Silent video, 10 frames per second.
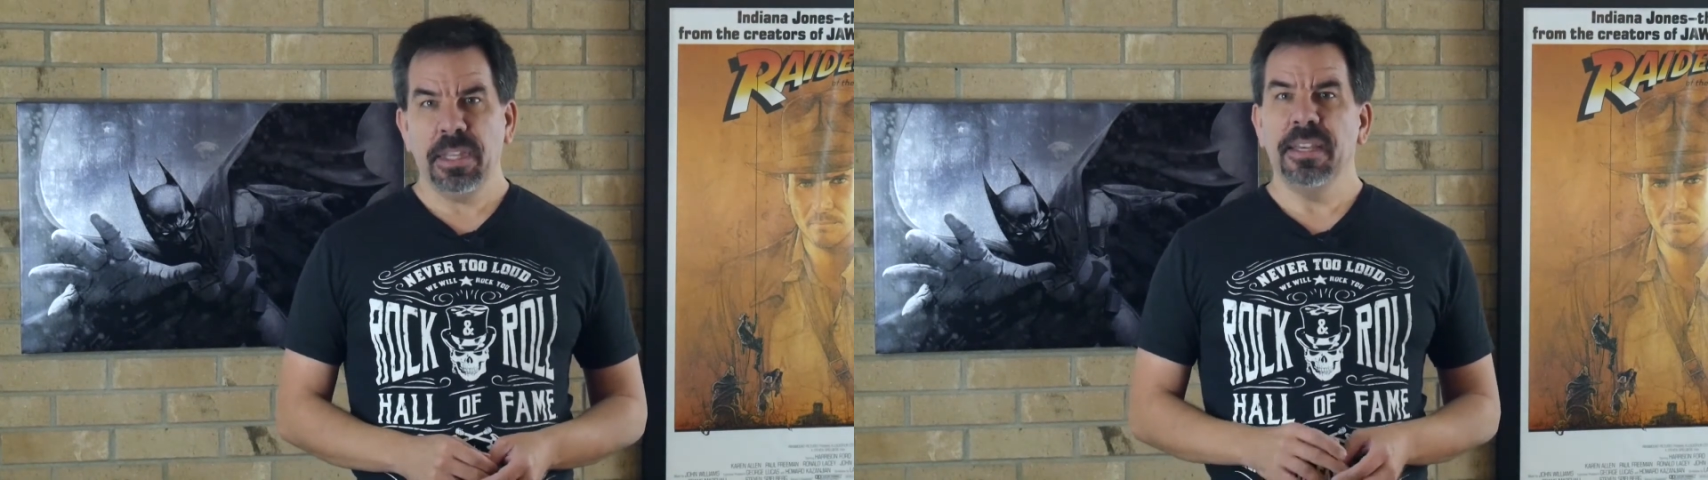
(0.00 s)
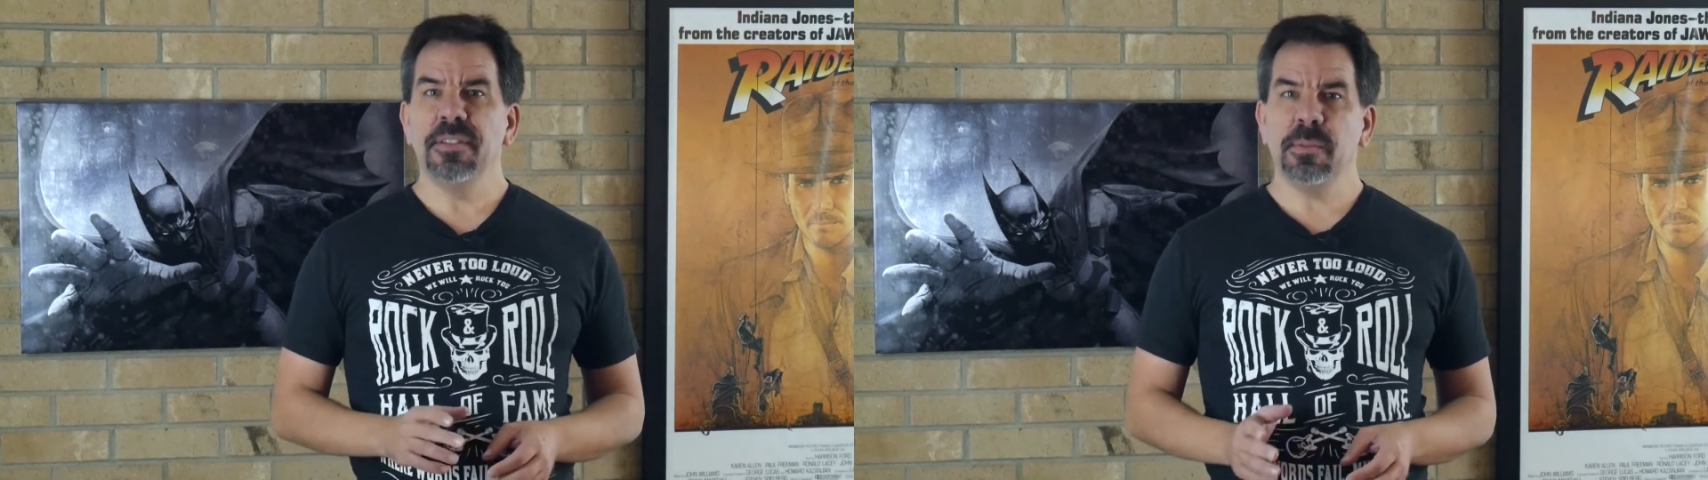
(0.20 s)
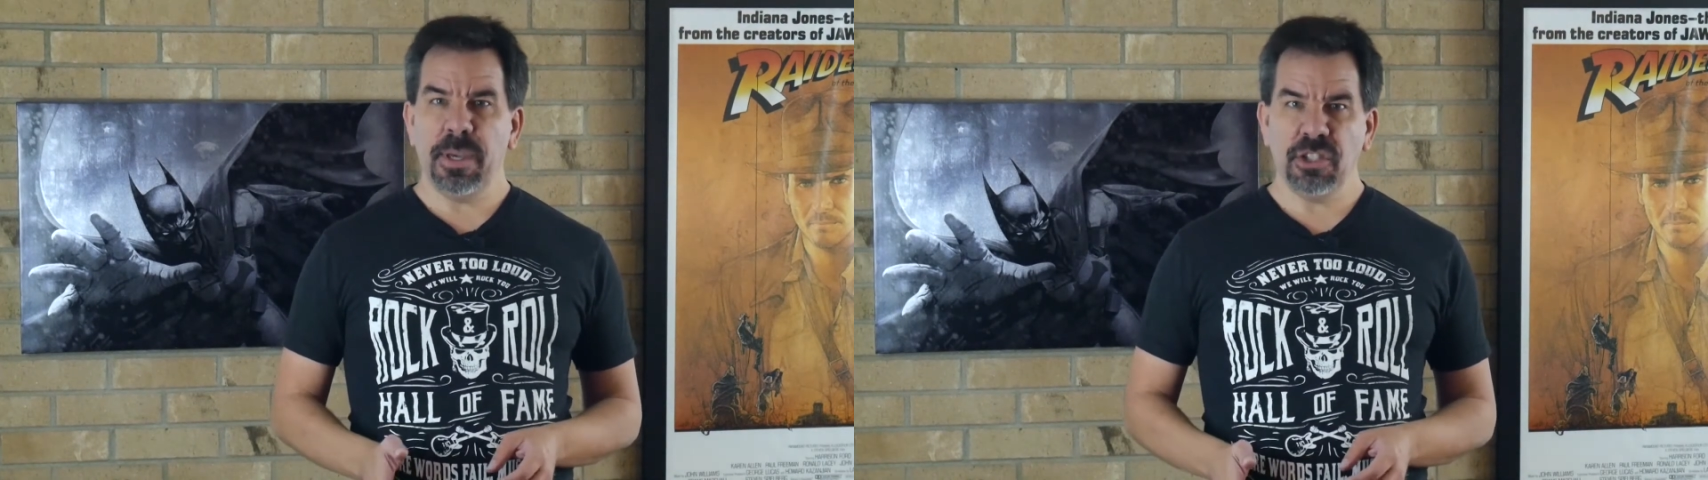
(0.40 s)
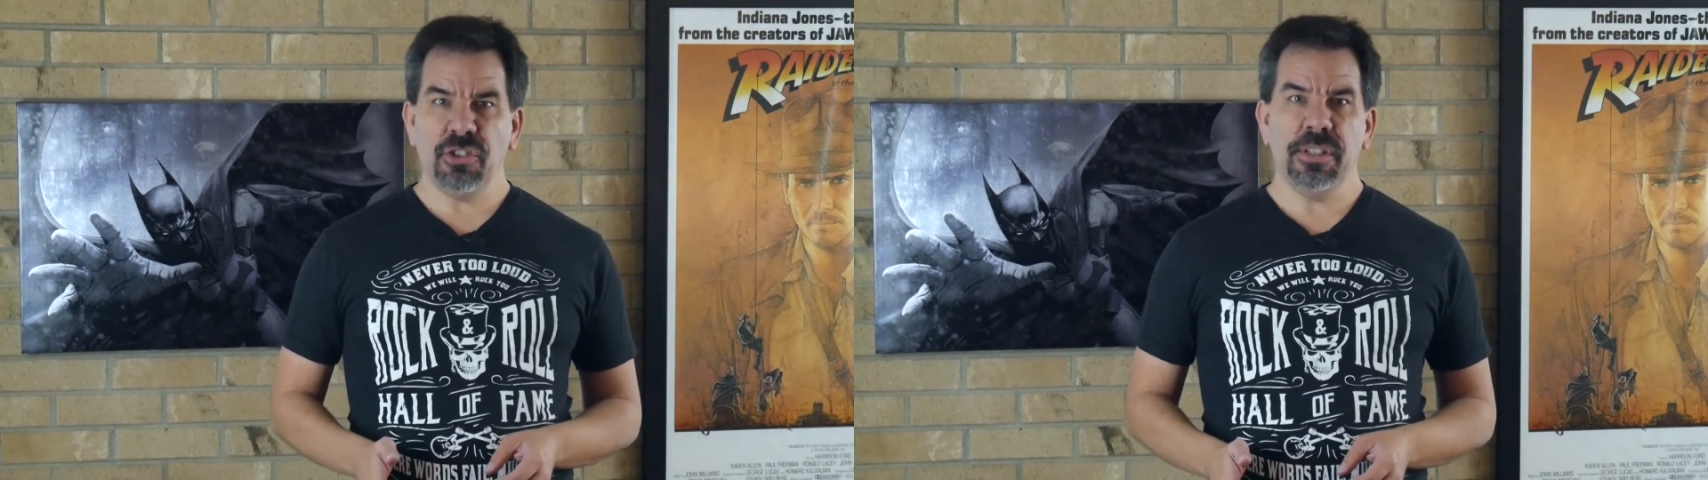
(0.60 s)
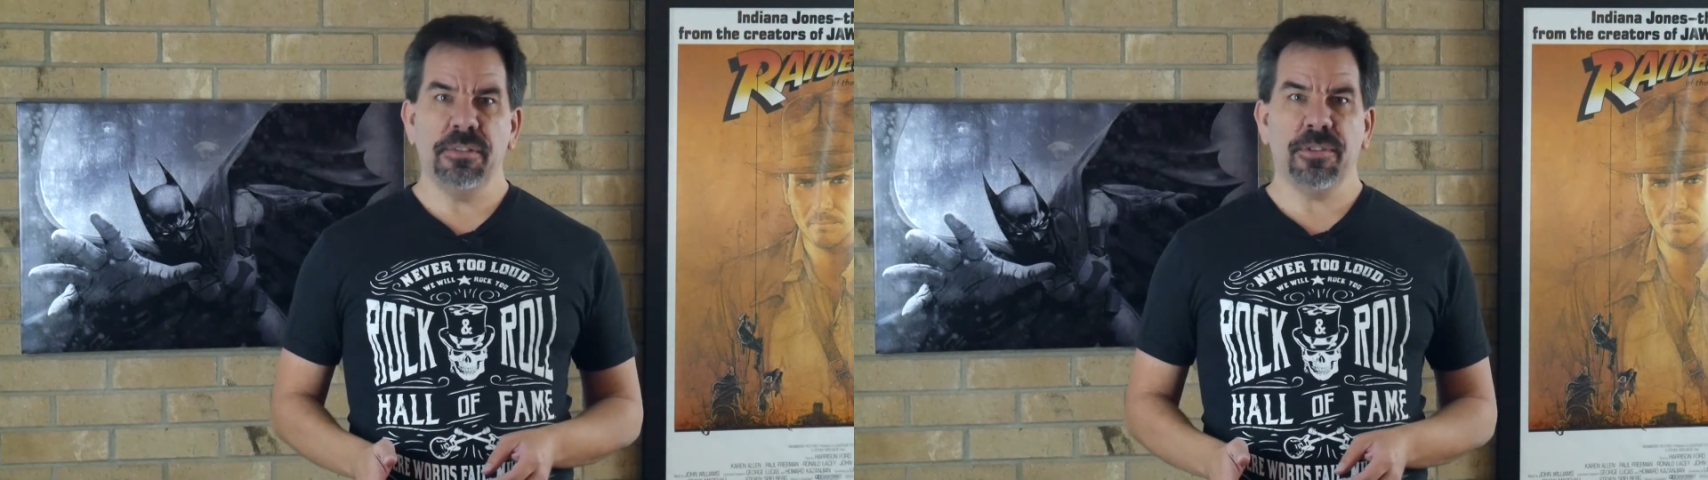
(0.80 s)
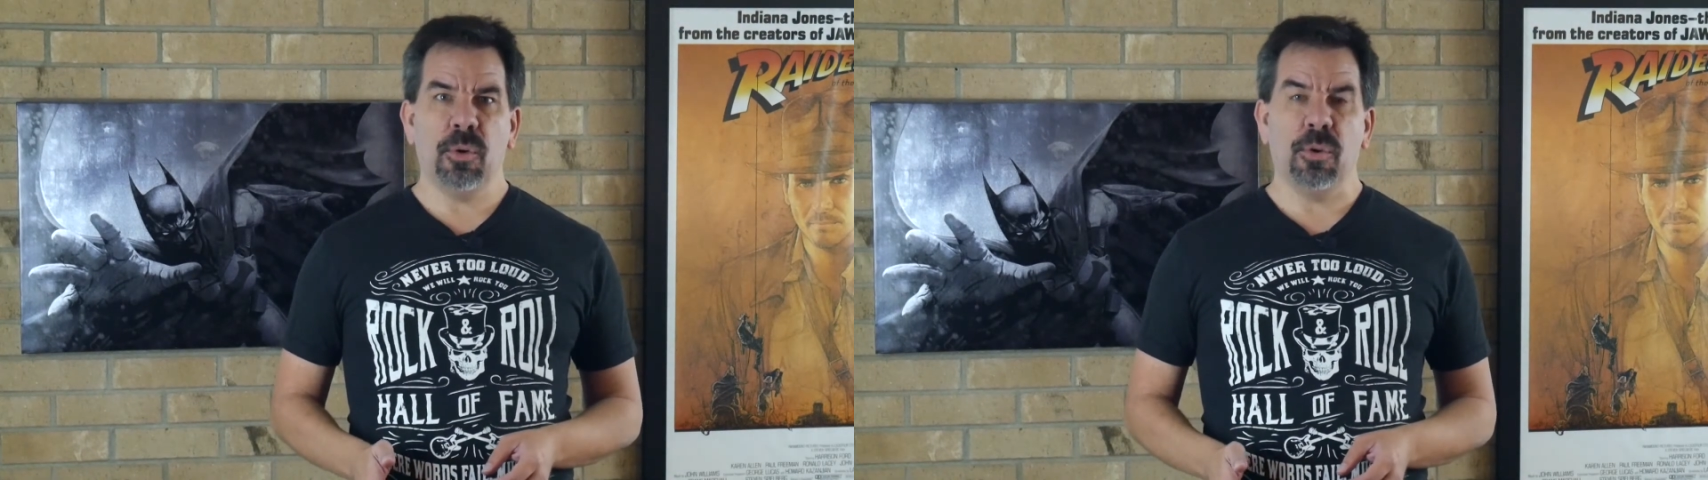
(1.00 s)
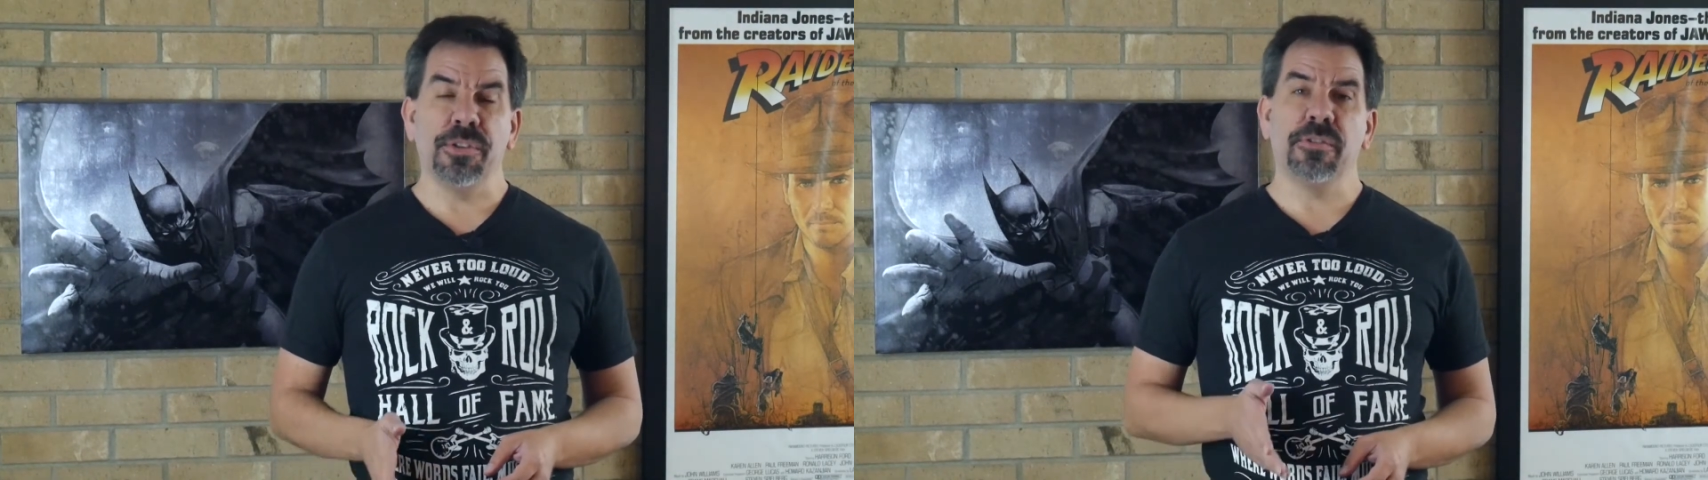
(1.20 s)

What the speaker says: especially, of course,